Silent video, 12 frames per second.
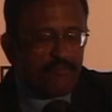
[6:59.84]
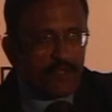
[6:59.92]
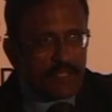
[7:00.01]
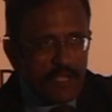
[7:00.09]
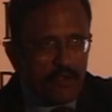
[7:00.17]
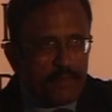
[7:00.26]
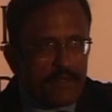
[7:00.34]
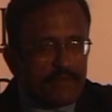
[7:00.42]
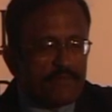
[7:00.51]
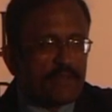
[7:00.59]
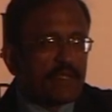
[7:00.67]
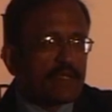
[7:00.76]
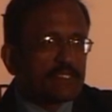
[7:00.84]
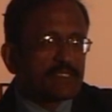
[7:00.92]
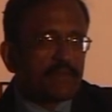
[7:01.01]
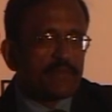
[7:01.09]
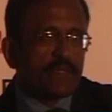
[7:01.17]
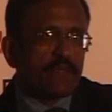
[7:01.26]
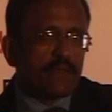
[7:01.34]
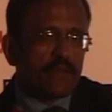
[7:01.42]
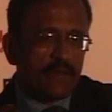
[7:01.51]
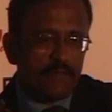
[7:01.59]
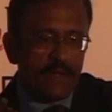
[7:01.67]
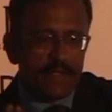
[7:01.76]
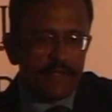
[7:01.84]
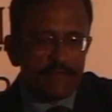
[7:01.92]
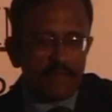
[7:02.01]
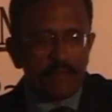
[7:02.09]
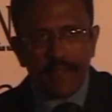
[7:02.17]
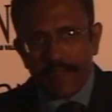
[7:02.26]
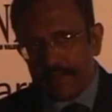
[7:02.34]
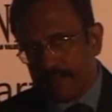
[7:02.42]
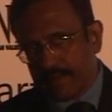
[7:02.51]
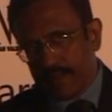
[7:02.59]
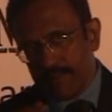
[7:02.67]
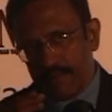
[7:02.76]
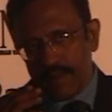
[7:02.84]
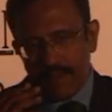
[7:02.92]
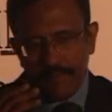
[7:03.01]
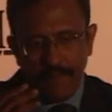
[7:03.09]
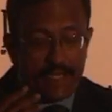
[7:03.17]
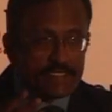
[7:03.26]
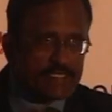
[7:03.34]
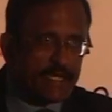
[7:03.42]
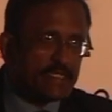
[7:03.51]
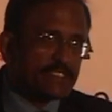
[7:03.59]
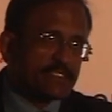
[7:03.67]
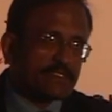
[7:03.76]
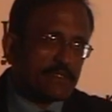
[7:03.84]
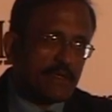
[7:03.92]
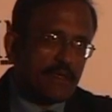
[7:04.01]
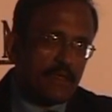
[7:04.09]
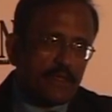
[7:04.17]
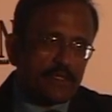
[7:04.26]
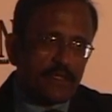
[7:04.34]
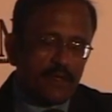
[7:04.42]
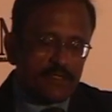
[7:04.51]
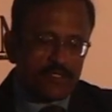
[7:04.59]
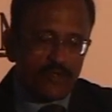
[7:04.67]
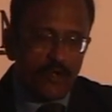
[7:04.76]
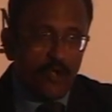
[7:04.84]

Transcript: for the government, we built in some banned sites should